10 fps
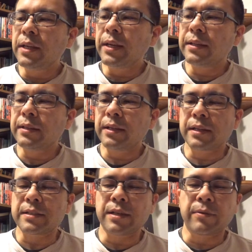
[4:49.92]
and
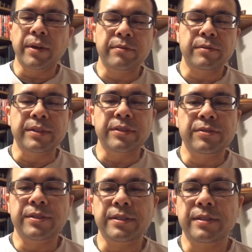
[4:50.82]
like I said, we haven't really
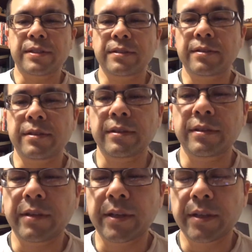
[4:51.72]
used it since
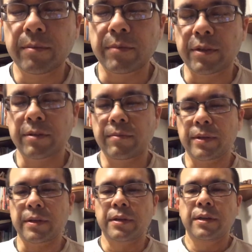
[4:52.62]
the, the Hindenburg,
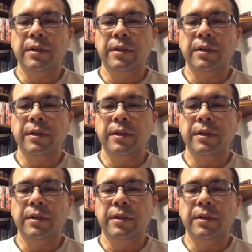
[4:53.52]
but